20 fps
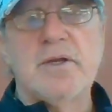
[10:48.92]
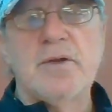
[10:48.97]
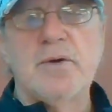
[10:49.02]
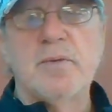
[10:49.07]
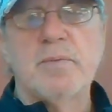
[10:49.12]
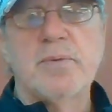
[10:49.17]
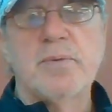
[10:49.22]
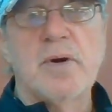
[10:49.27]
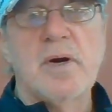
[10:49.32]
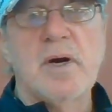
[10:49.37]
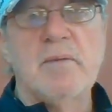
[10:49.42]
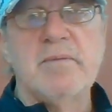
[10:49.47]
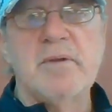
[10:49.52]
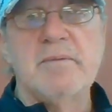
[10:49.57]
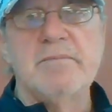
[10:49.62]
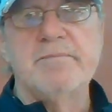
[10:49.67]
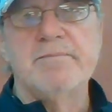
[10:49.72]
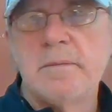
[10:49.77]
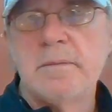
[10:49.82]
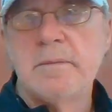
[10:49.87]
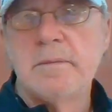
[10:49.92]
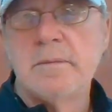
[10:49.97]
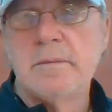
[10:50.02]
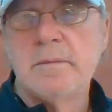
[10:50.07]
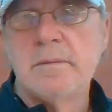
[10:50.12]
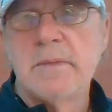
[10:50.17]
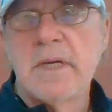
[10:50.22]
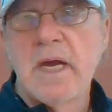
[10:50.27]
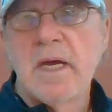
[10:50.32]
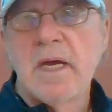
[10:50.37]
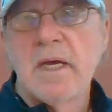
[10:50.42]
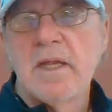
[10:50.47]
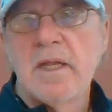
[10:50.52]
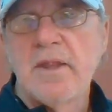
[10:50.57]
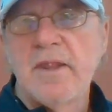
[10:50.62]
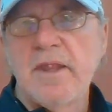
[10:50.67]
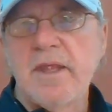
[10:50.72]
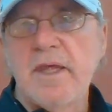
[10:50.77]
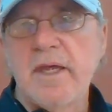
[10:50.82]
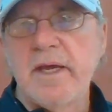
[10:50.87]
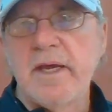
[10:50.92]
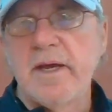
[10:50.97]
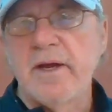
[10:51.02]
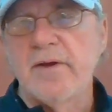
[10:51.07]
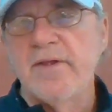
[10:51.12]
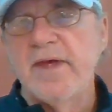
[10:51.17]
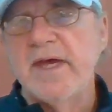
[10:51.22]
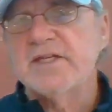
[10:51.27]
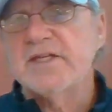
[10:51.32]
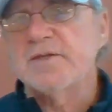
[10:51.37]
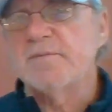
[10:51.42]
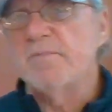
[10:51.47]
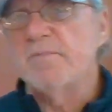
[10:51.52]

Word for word: little problem. There, that's